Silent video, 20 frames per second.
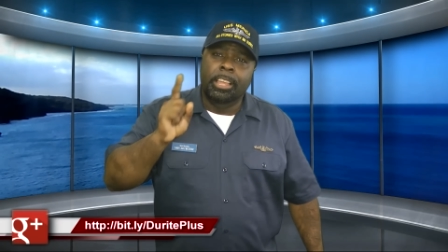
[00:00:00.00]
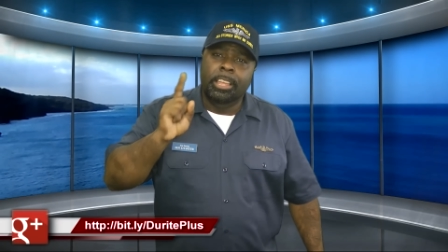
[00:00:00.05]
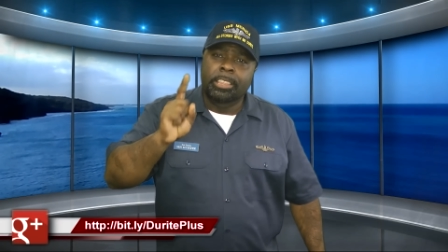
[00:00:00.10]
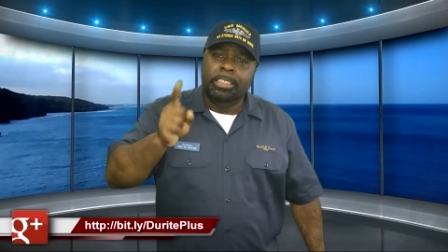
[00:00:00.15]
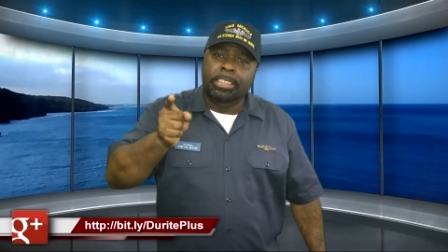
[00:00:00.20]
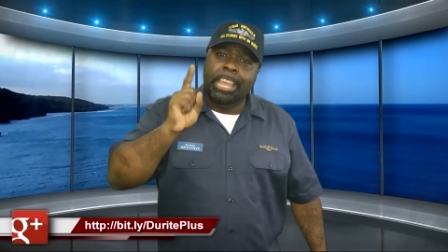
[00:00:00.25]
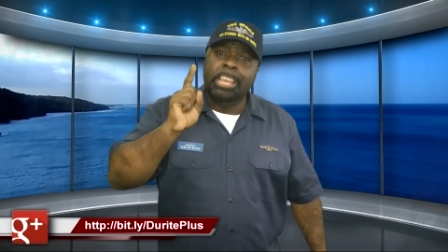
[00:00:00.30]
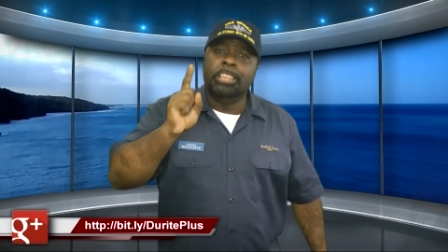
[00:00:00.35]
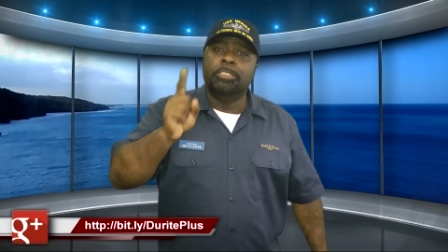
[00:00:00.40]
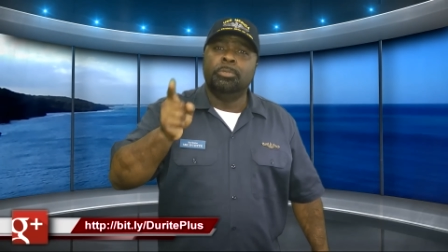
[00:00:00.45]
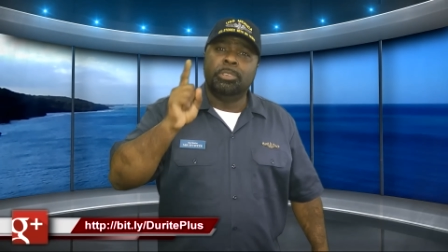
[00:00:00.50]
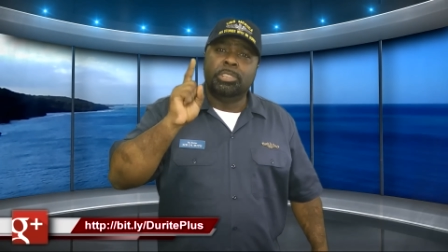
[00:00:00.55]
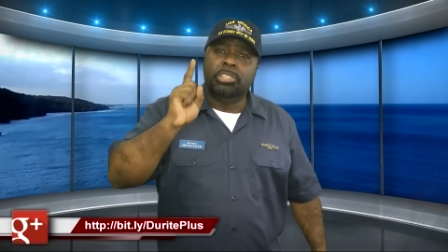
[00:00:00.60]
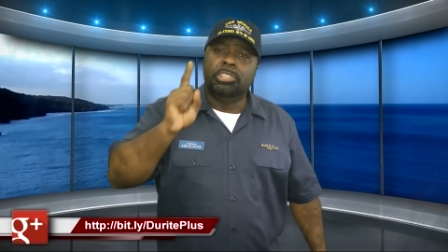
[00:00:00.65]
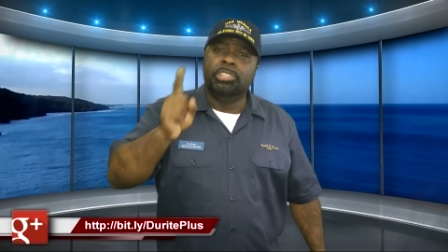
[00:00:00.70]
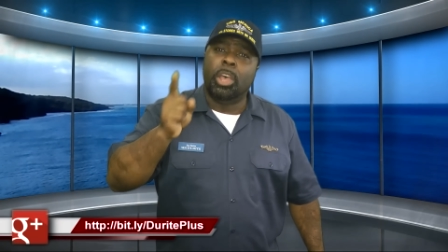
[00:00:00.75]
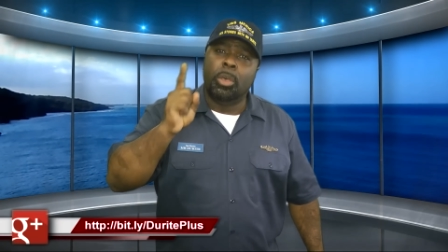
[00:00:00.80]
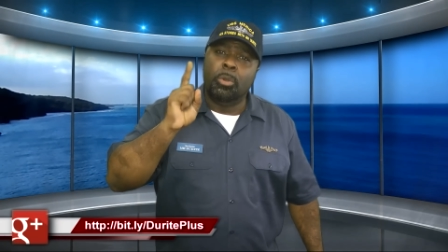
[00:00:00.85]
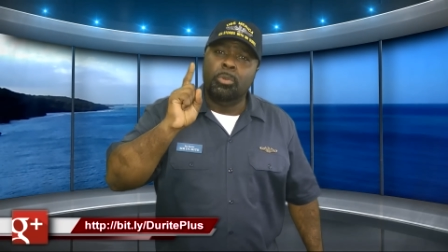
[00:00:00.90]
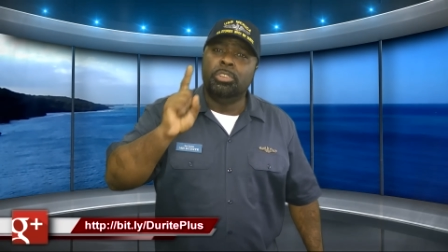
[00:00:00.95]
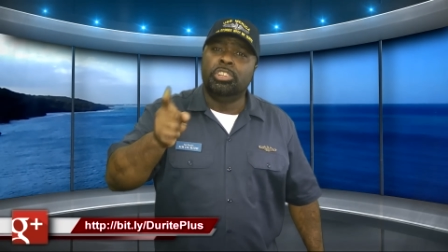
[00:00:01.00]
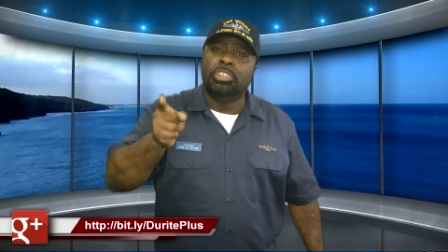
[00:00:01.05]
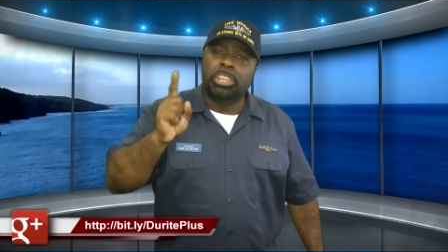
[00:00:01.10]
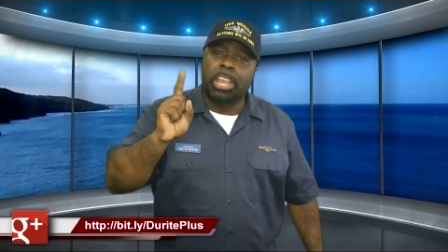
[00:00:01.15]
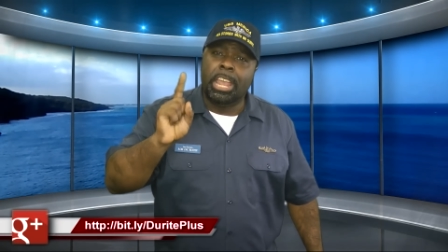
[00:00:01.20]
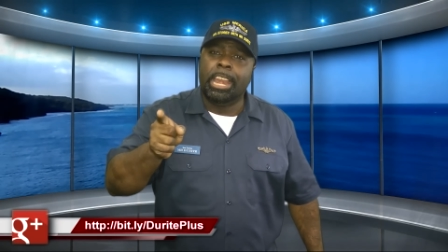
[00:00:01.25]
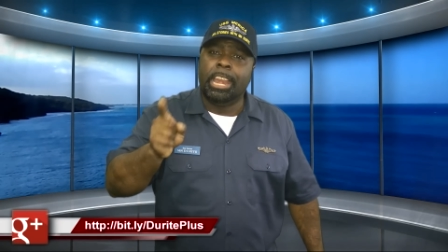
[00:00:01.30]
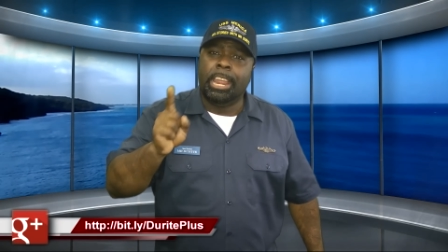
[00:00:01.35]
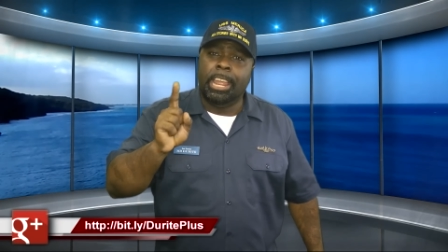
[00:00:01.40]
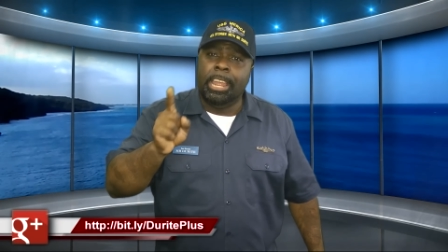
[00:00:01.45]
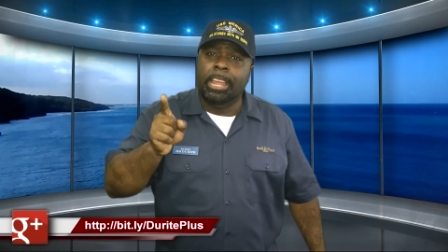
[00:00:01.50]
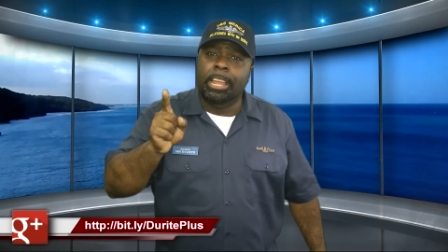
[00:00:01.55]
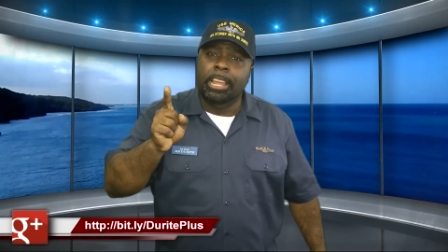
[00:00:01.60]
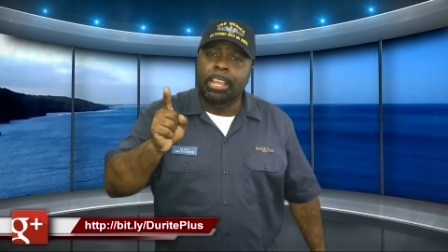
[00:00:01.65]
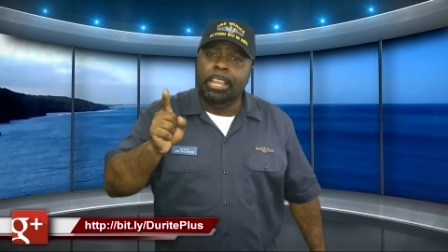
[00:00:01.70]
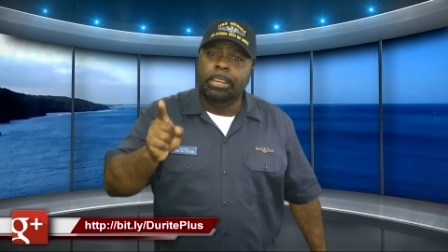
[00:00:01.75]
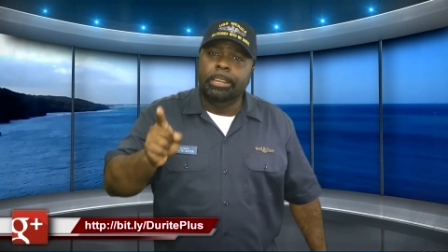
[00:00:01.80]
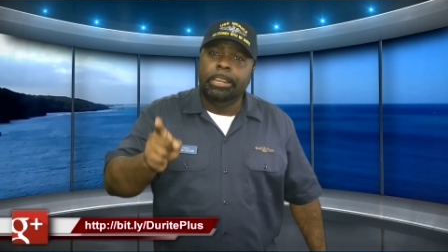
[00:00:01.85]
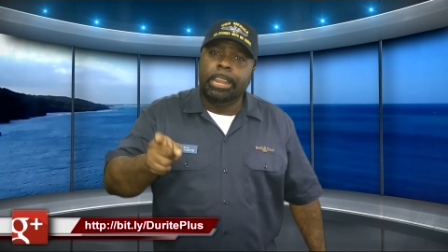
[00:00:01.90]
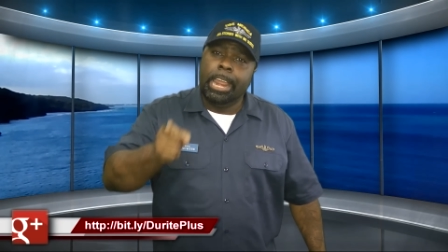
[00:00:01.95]
things were so shitty
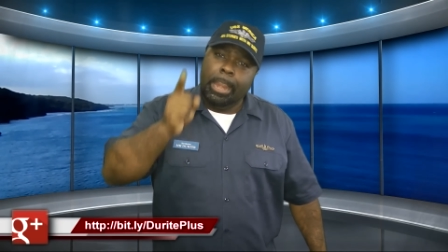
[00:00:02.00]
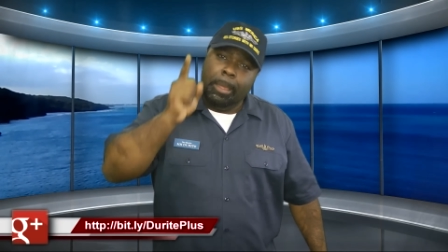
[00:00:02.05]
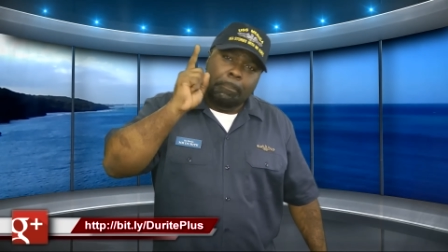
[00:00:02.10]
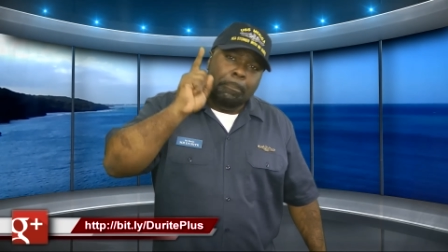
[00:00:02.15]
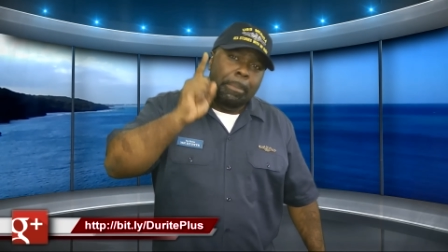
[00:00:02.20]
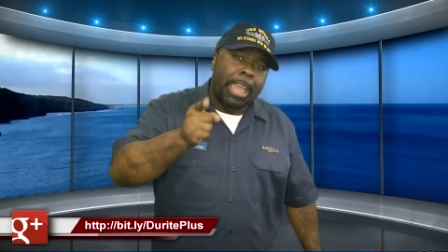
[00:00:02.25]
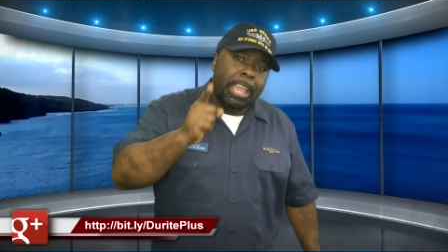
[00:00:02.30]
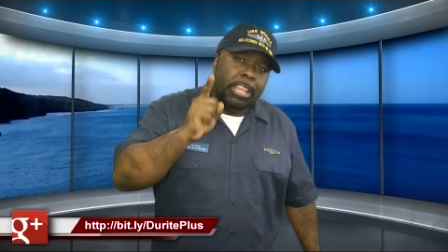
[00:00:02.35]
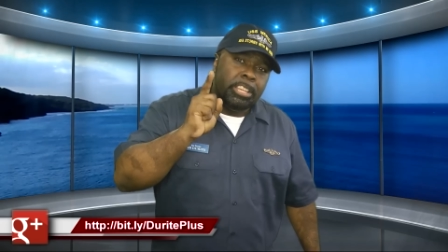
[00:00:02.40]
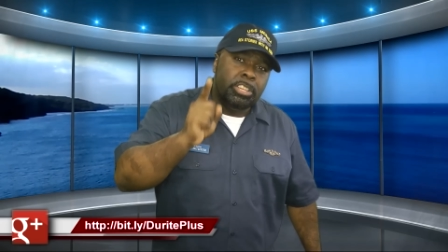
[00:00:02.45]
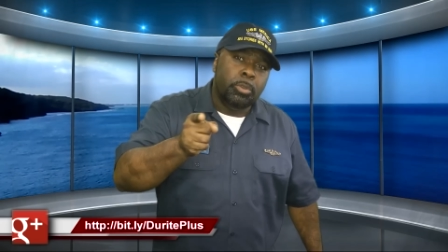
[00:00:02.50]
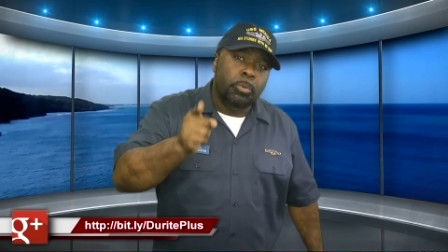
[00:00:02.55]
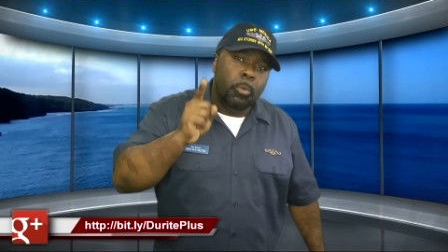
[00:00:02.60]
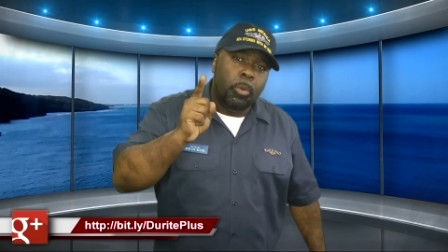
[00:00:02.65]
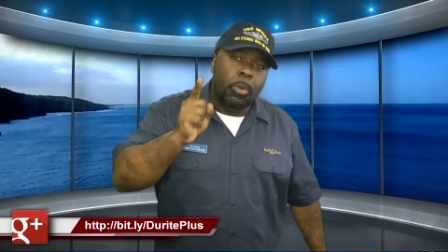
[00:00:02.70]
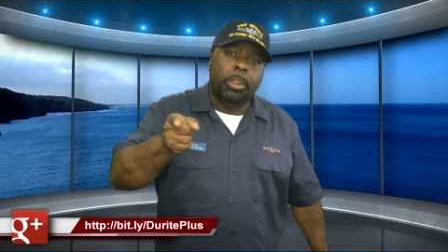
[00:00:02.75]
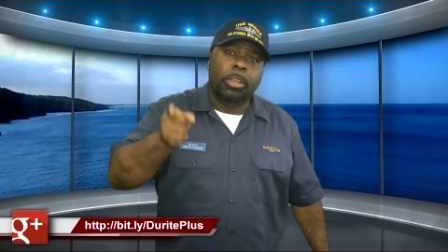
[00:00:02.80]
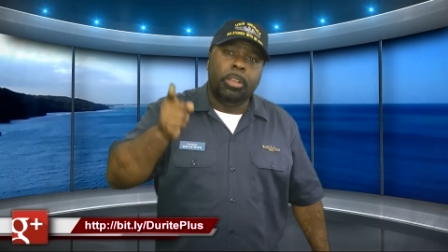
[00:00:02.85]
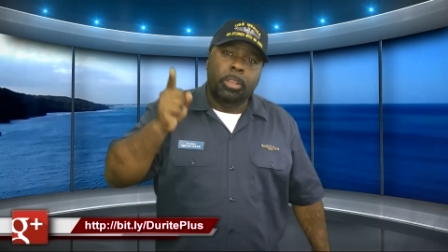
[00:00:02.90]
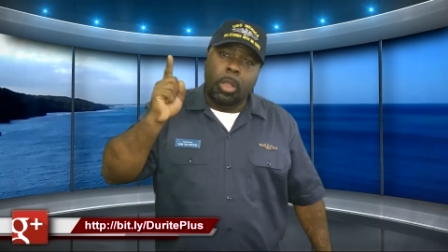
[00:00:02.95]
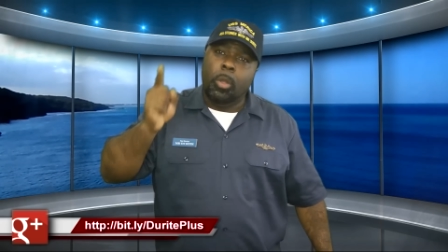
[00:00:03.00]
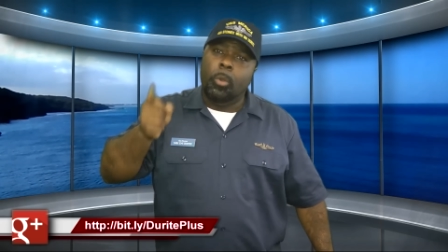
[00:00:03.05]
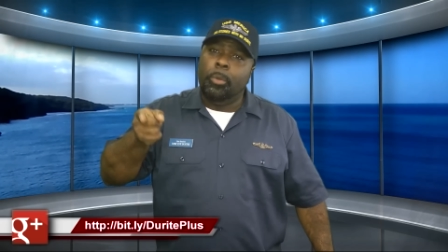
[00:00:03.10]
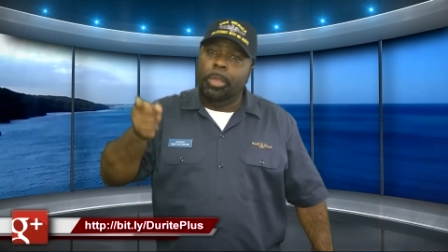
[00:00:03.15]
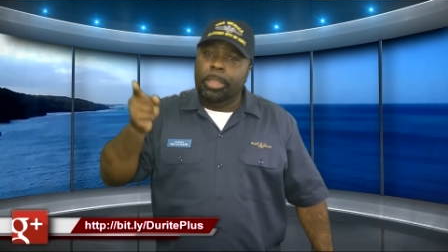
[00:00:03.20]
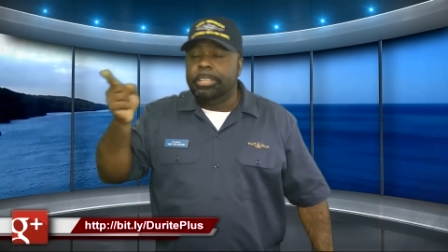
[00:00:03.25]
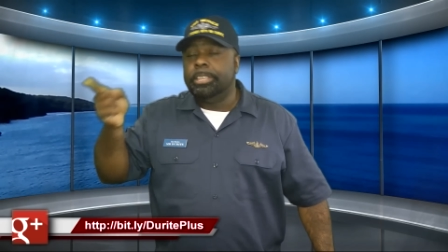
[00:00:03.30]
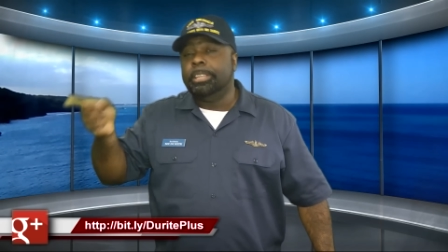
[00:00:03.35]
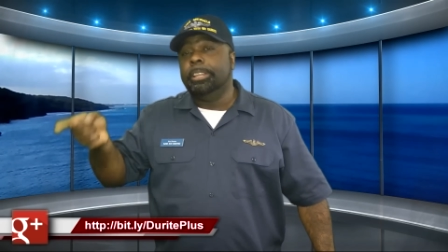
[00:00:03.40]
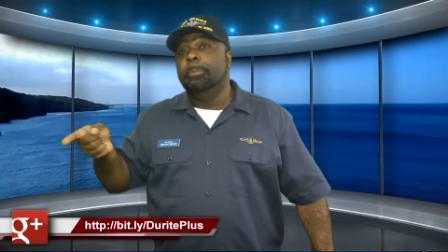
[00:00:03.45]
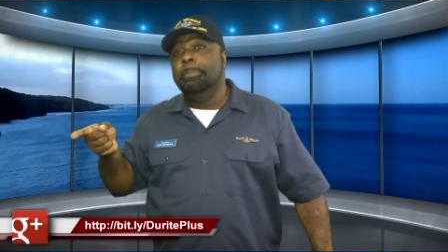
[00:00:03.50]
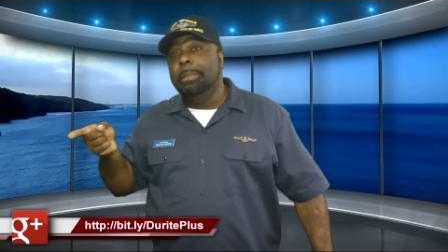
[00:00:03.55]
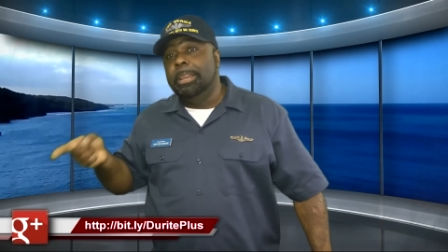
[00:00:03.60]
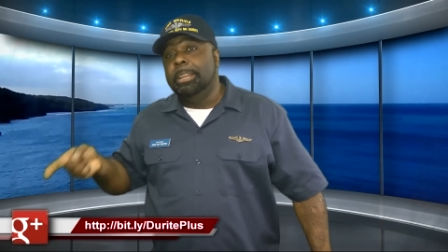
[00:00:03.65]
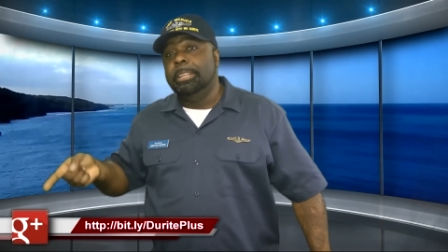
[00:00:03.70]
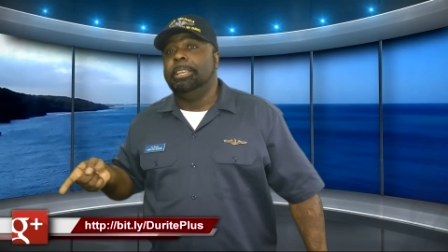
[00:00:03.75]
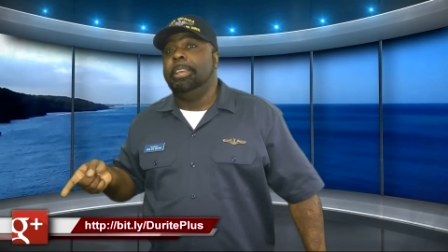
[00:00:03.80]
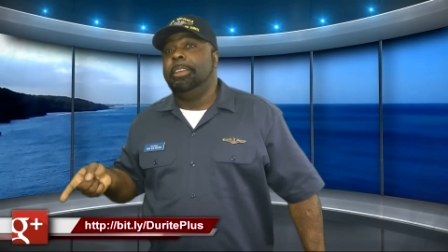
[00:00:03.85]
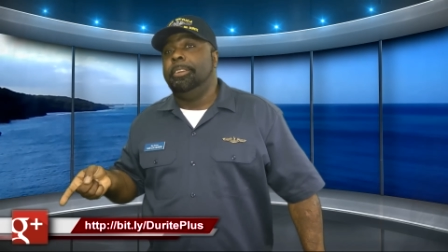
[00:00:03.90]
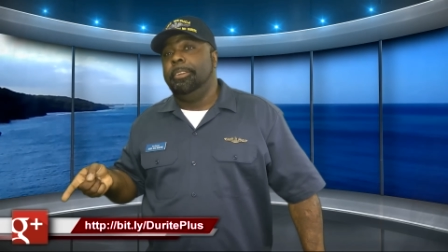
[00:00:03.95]
that it made you want to go into the
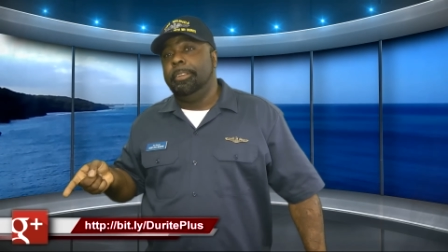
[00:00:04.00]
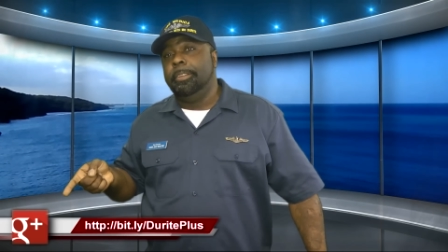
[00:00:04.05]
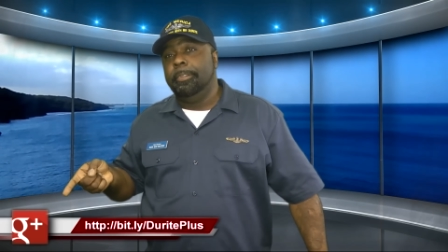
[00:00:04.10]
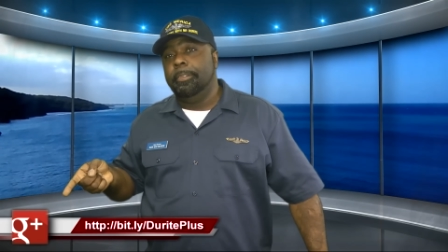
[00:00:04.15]
military.